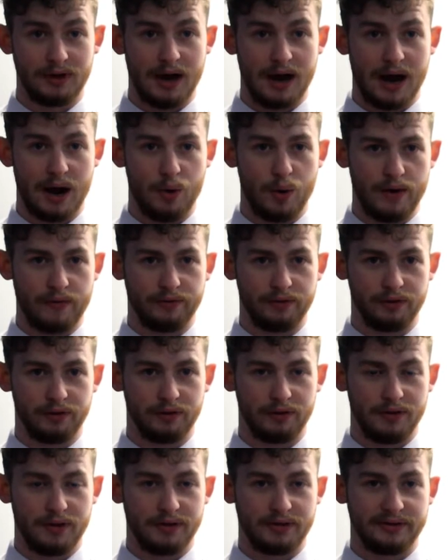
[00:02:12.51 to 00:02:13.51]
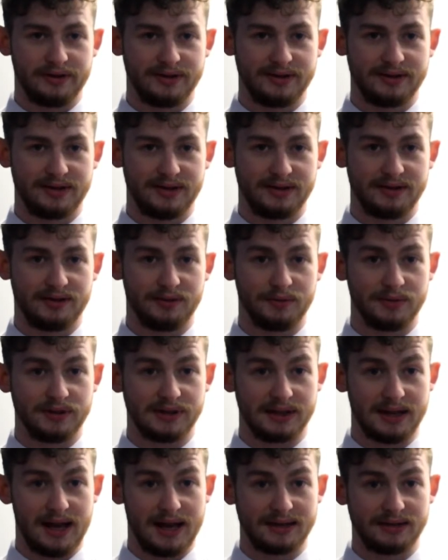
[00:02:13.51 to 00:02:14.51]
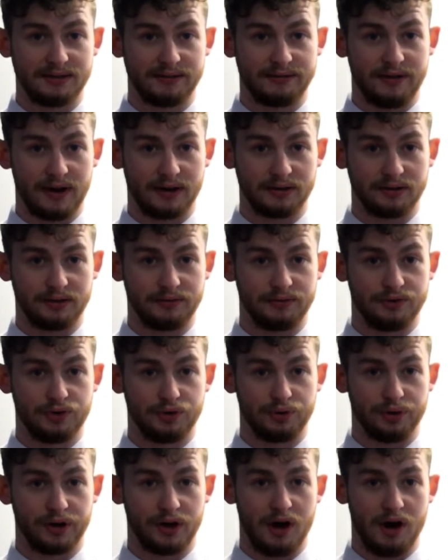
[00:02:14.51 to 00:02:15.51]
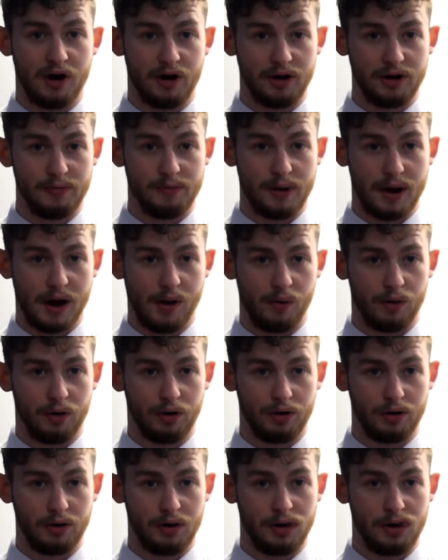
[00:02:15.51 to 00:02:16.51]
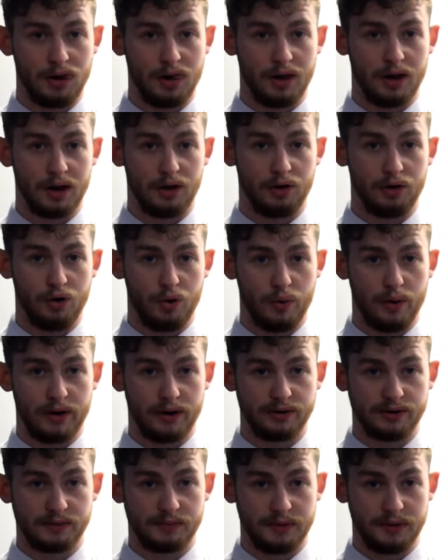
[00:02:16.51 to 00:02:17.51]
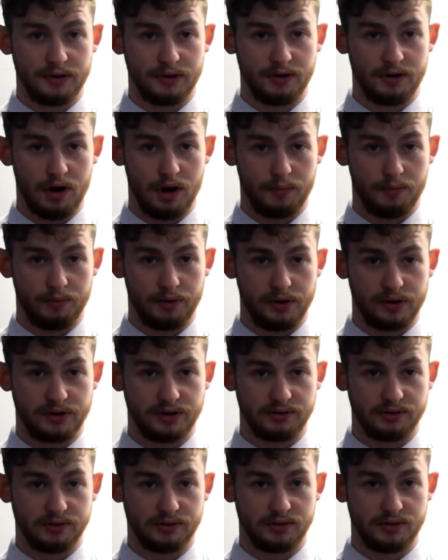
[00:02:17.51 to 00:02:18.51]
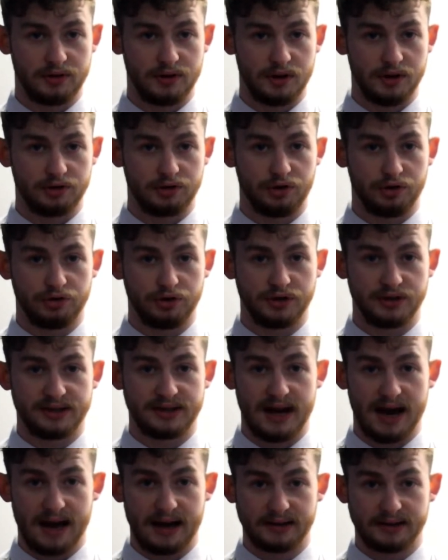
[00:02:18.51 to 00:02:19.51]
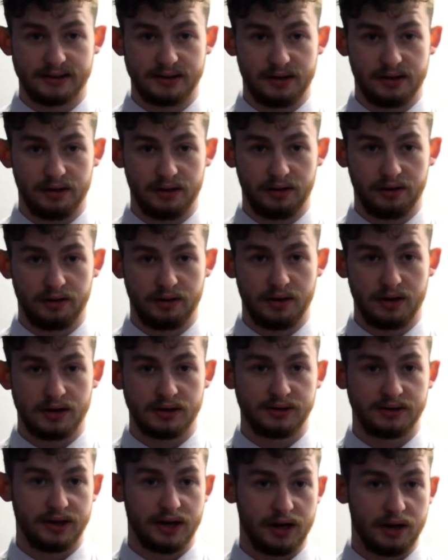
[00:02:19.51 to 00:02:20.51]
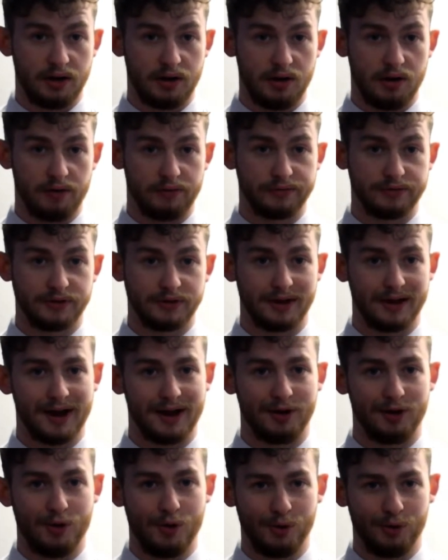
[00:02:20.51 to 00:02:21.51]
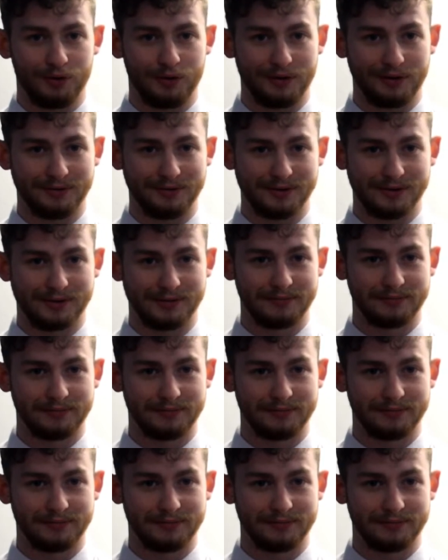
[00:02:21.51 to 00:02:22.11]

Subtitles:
However, this system is less effective during high power, low airspeed operations such as taxiing, takeoffs and go-arounds.